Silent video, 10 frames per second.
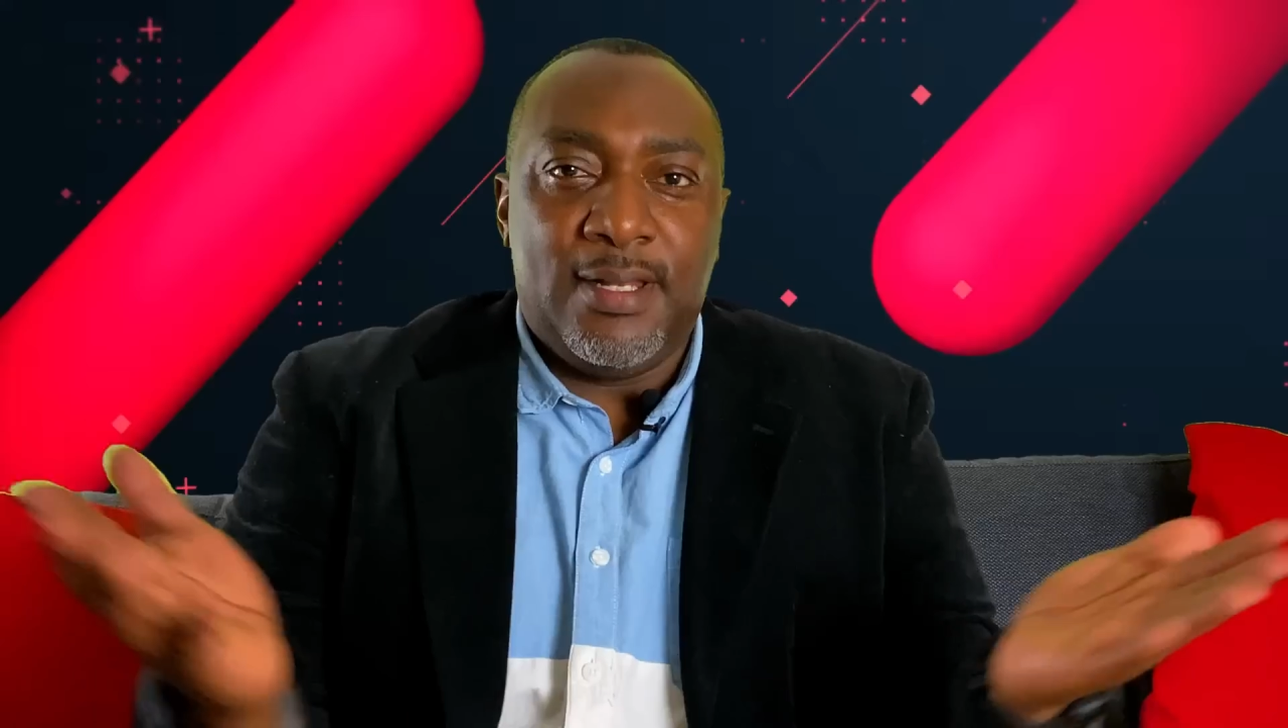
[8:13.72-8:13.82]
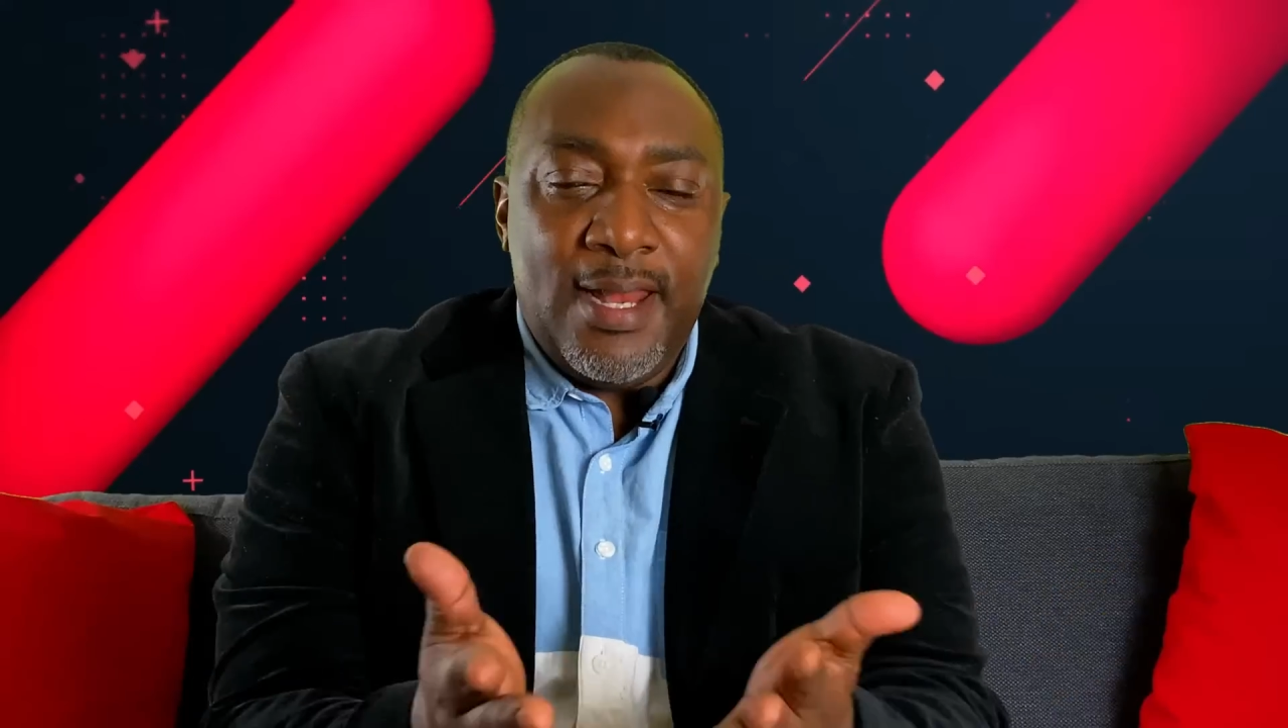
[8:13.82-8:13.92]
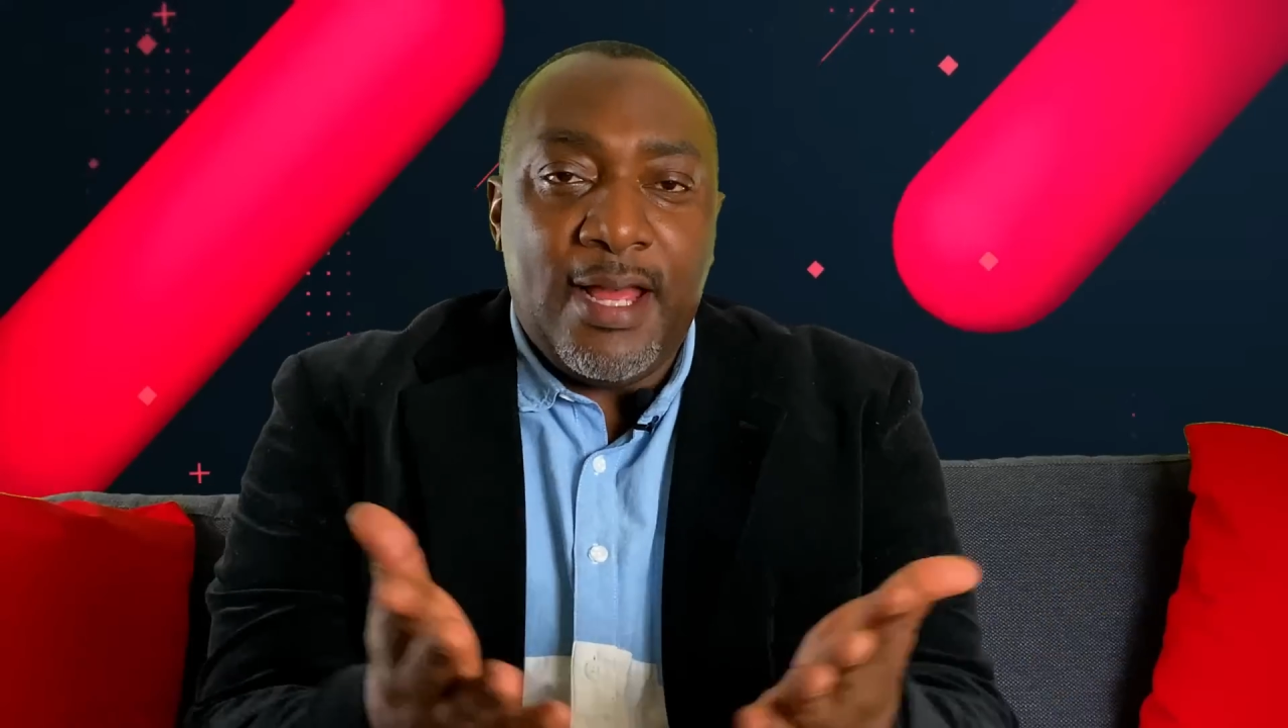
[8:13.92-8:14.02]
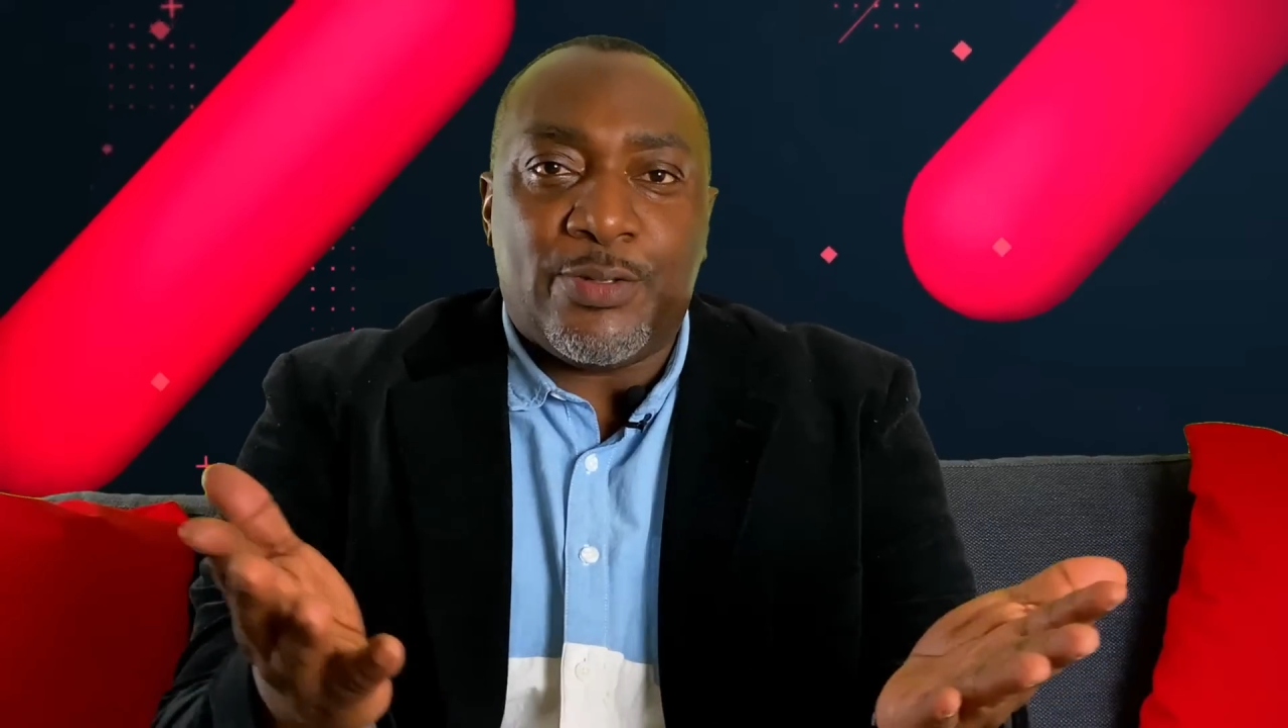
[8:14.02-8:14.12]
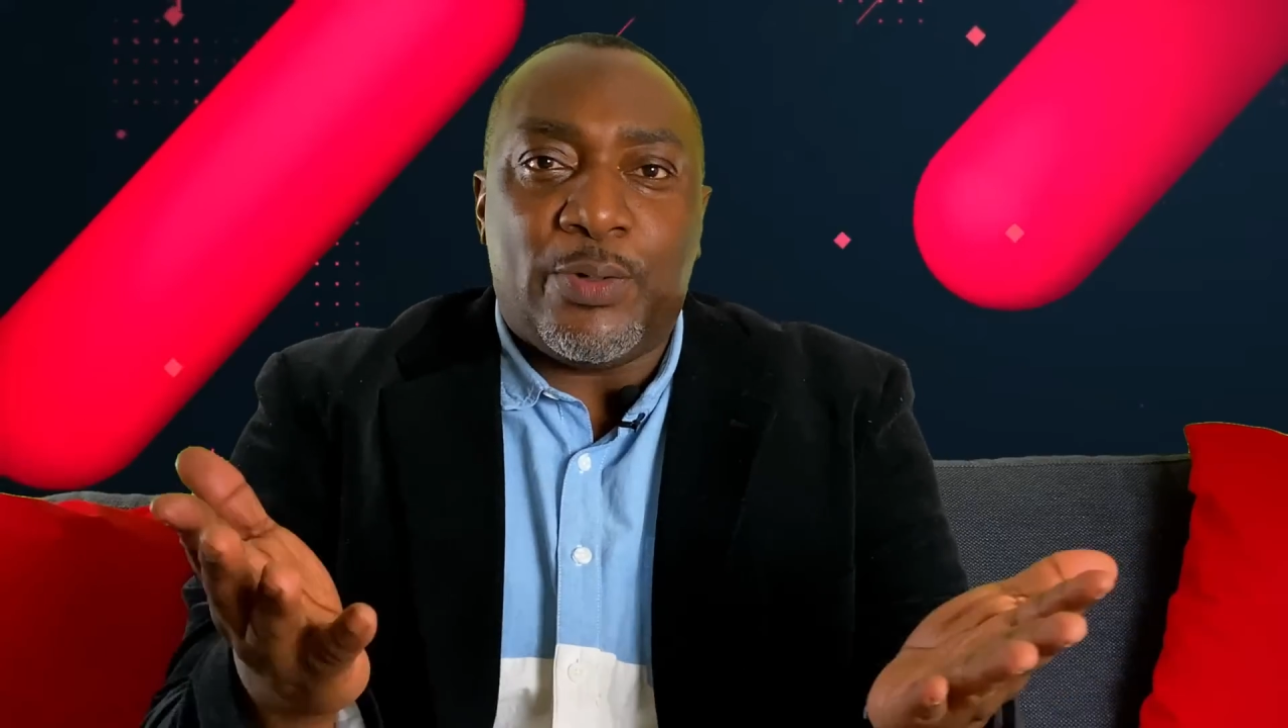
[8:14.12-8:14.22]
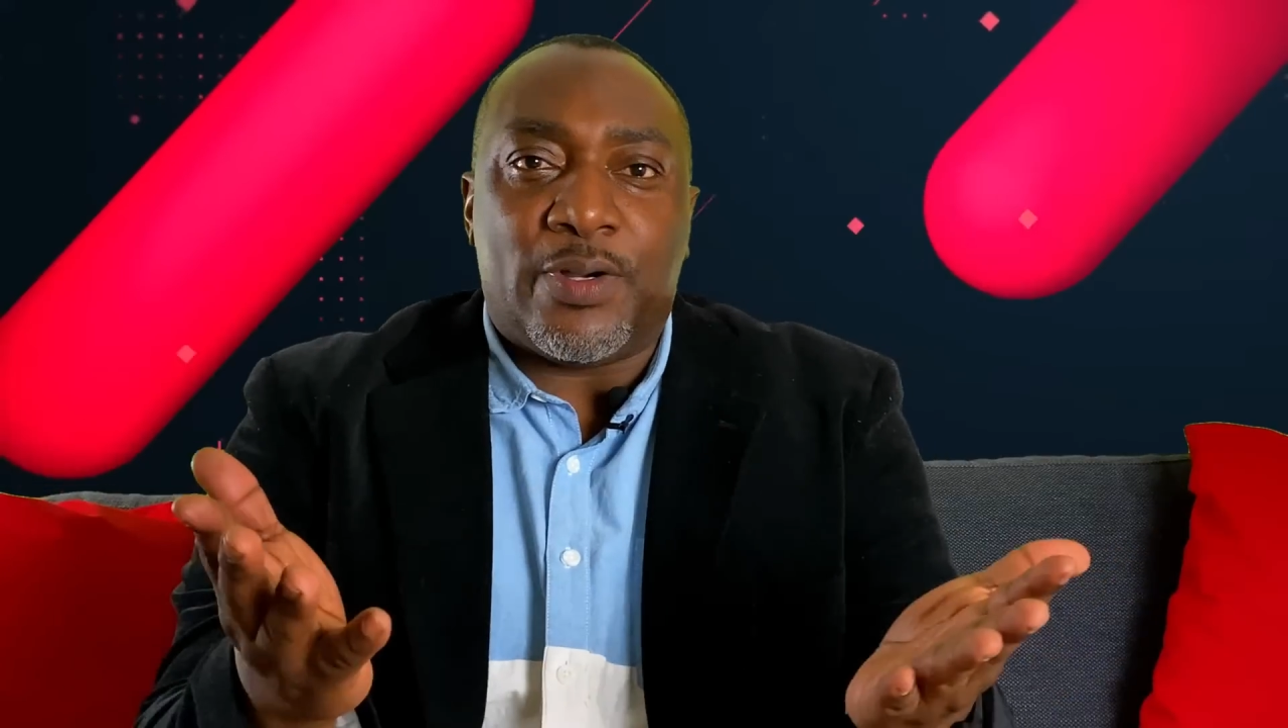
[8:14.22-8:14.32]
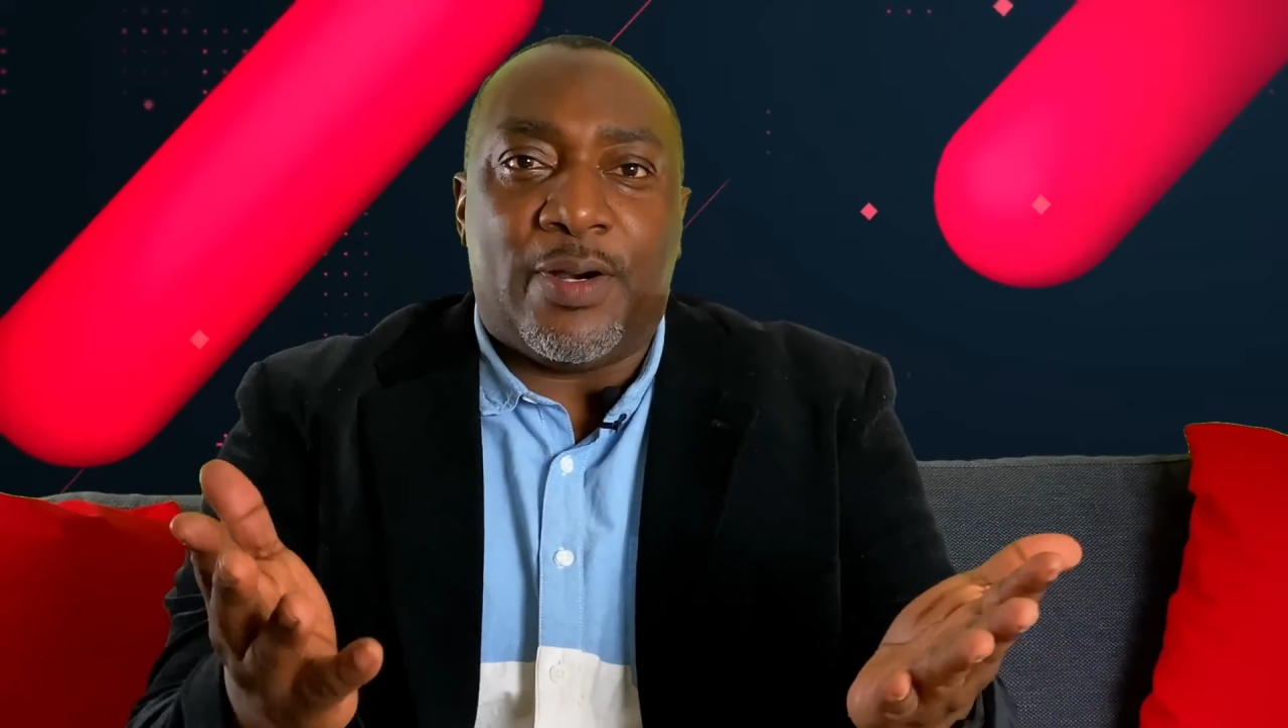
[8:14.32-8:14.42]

Let's talk